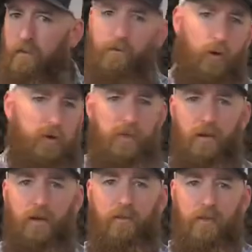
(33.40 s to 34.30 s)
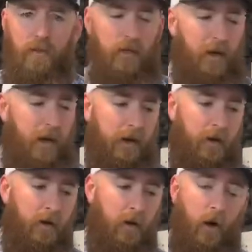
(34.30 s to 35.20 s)
fortunate enough to try
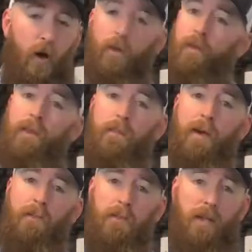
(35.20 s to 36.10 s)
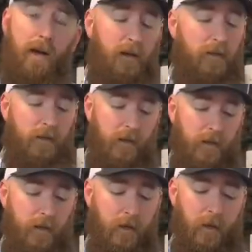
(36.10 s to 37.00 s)
all three of the major styles:
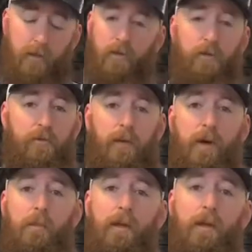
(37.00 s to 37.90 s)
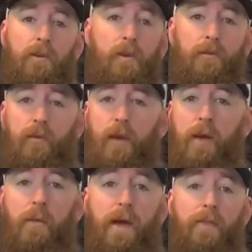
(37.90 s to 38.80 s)
the external frame, the internal
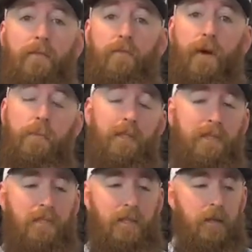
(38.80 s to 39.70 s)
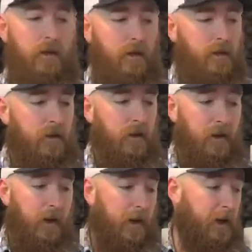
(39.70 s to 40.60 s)
frame, and the frameless.
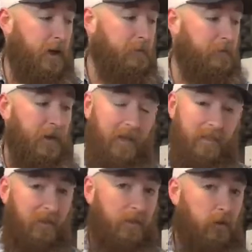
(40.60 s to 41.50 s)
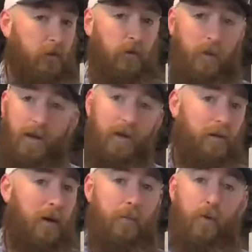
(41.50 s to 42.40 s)
I still, depending
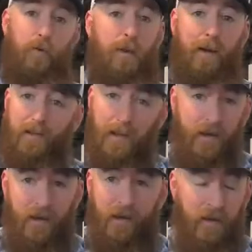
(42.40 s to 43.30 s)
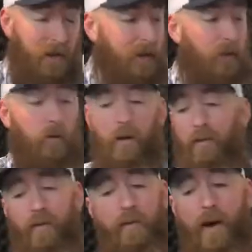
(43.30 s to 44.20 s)
on my mood, might take any one
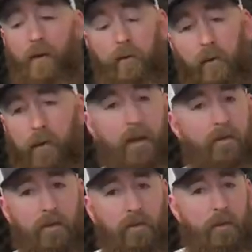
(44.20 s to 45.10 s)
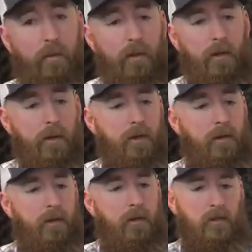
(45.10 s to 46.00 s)
of them out on a given trip.
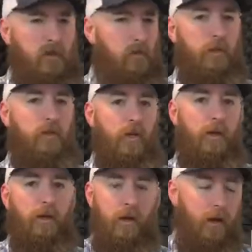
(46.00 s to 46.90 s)
So I just want to show you